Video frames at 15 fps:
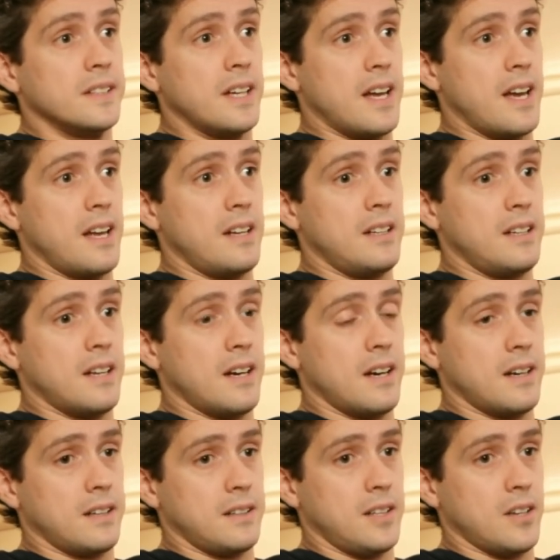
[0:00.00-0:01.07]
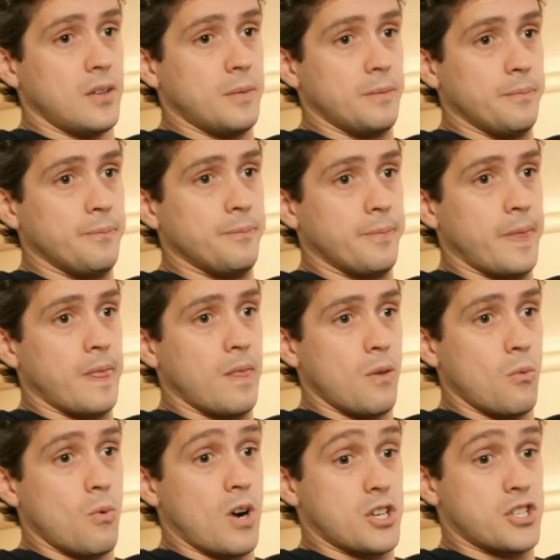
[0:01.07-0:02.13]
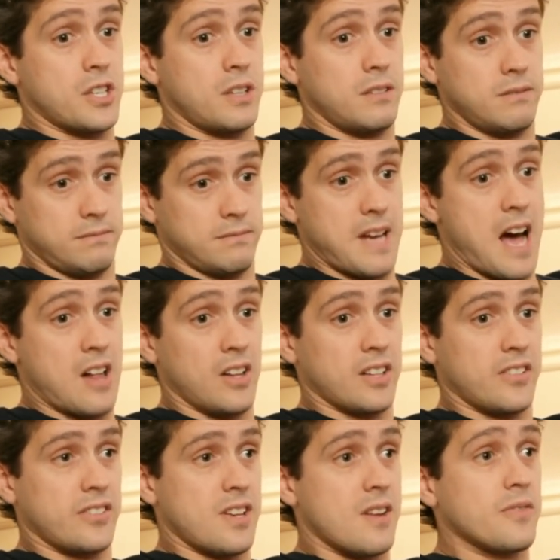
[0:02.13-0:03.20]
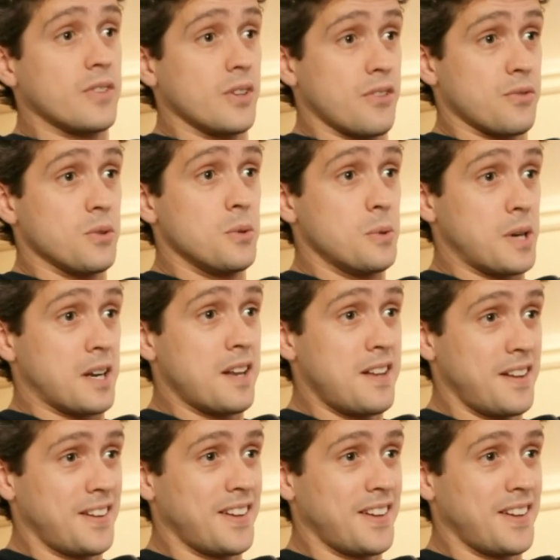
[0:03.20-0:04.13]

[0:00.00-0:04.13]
And, you know, watching Alex suffer through what,